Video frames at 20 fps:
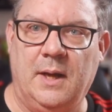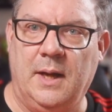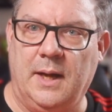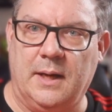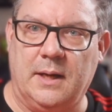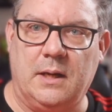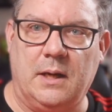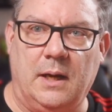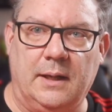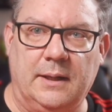
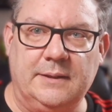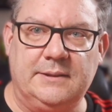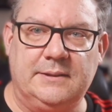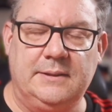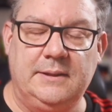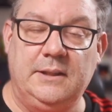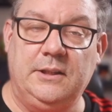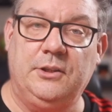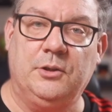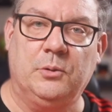And
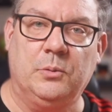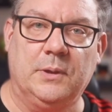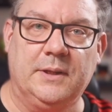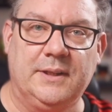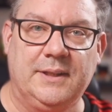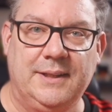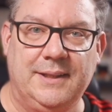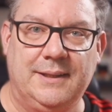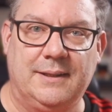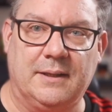lastly, you will
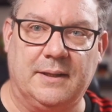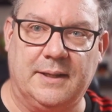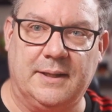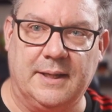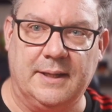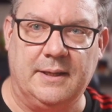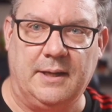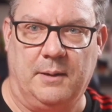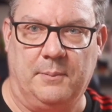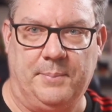need a
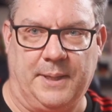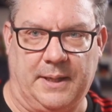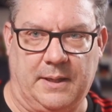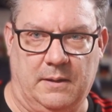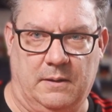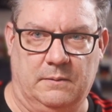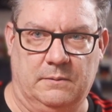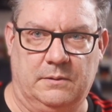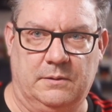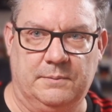GitHub
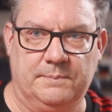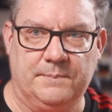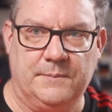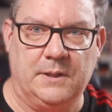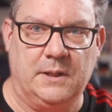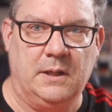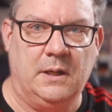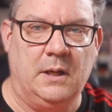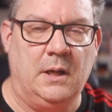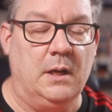account.
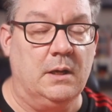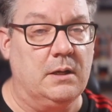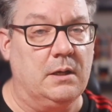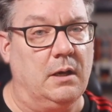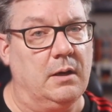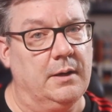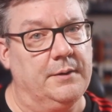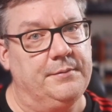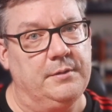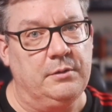
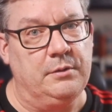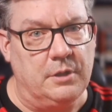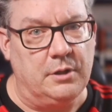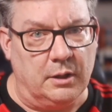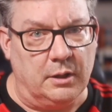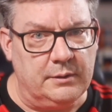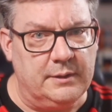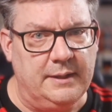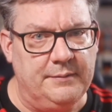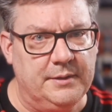Now, if you
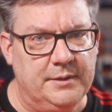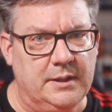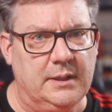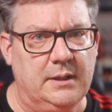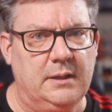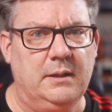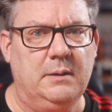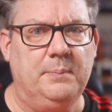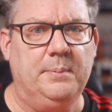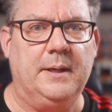don't have a
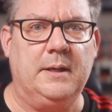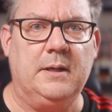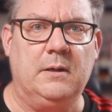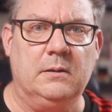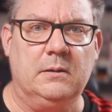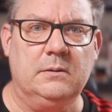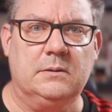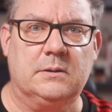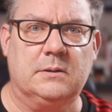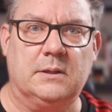GitHub
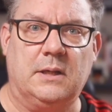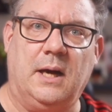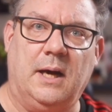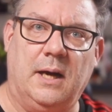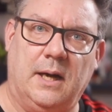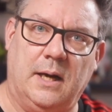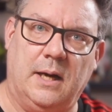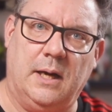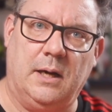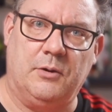account,
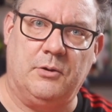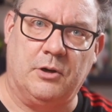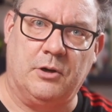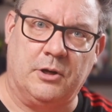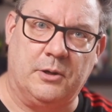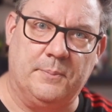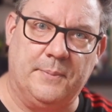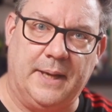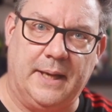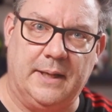I
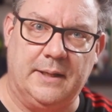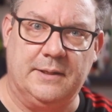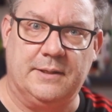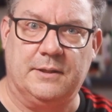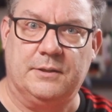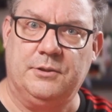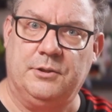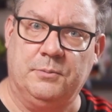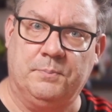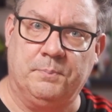recommend
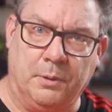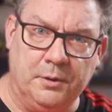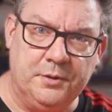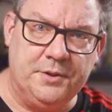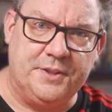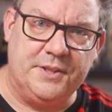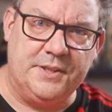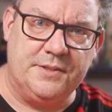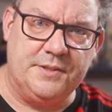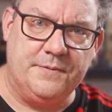that you
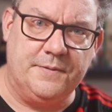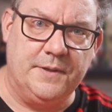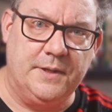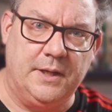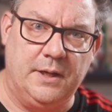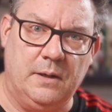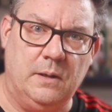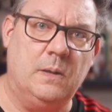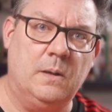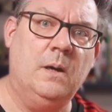pause this
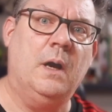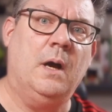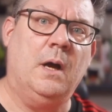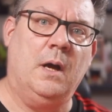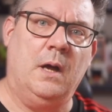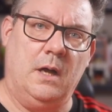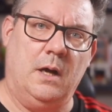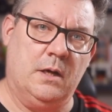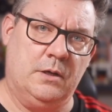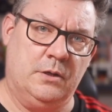video
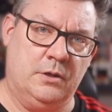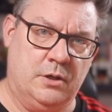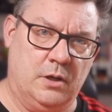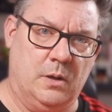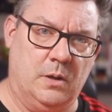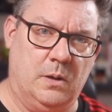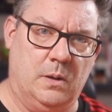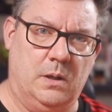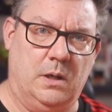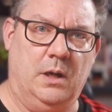and
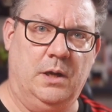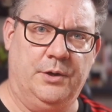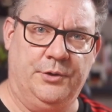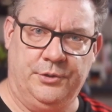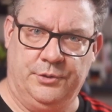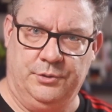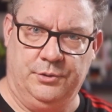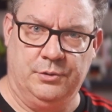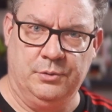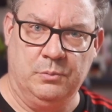go
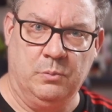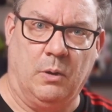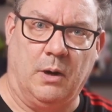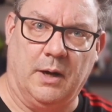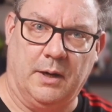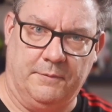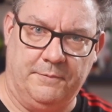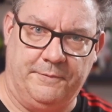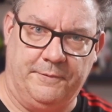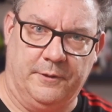and do
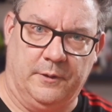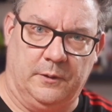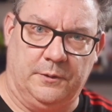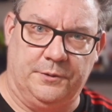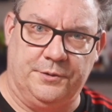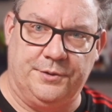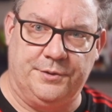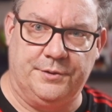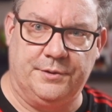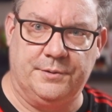one
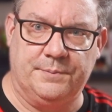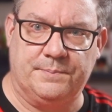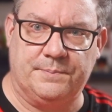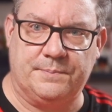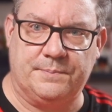first.